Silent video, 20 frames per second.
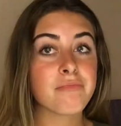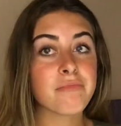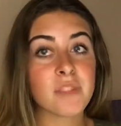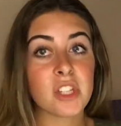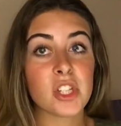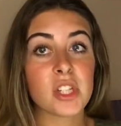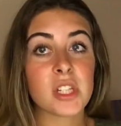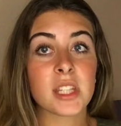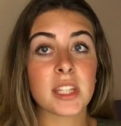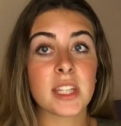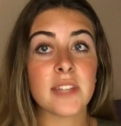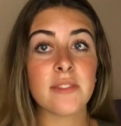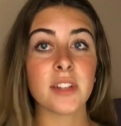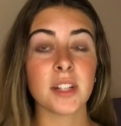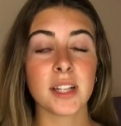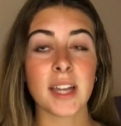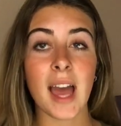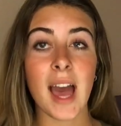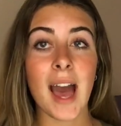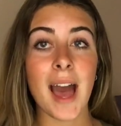you leave
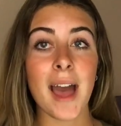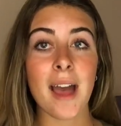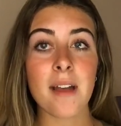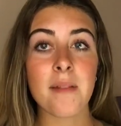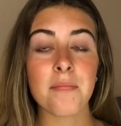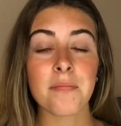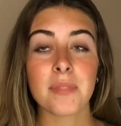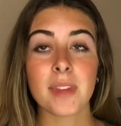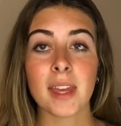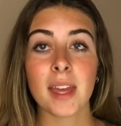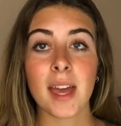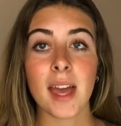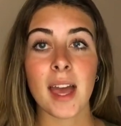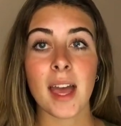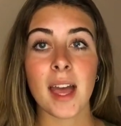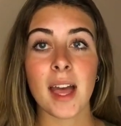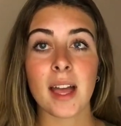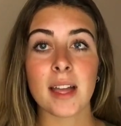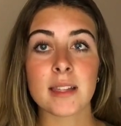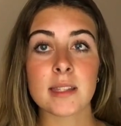your cat
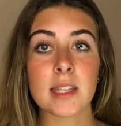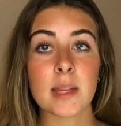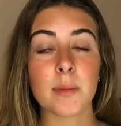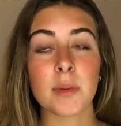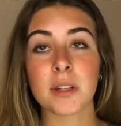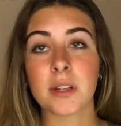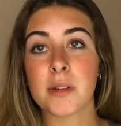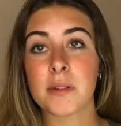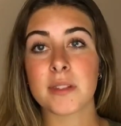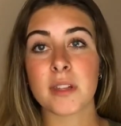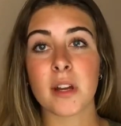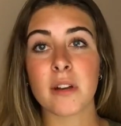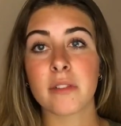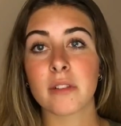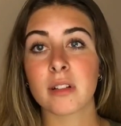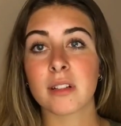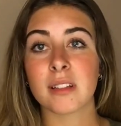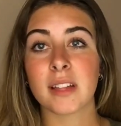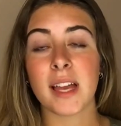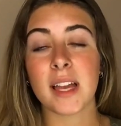and someone goes
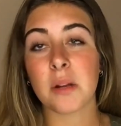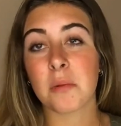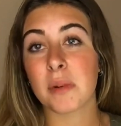over like